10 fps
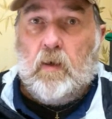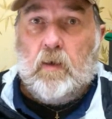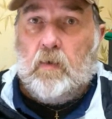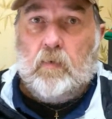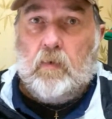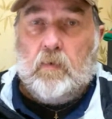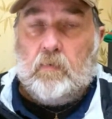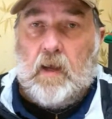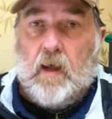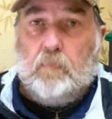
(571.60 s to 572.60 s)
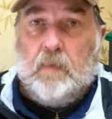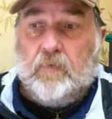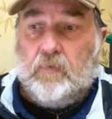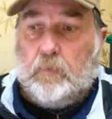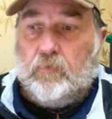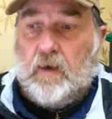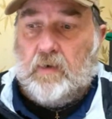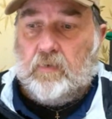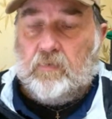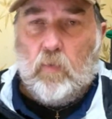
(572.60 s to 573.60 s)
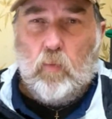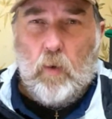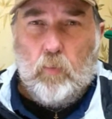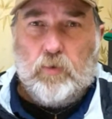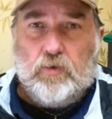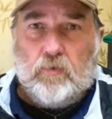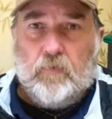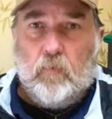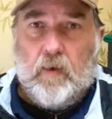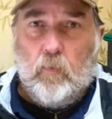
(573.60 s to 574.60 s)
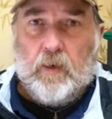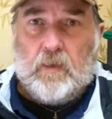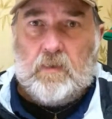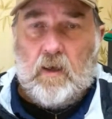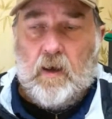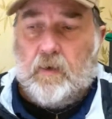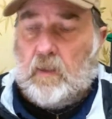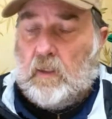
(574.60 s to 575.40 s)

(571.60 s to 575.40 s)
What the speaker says: I can't imagine them changing. So why would you if you want a winning side?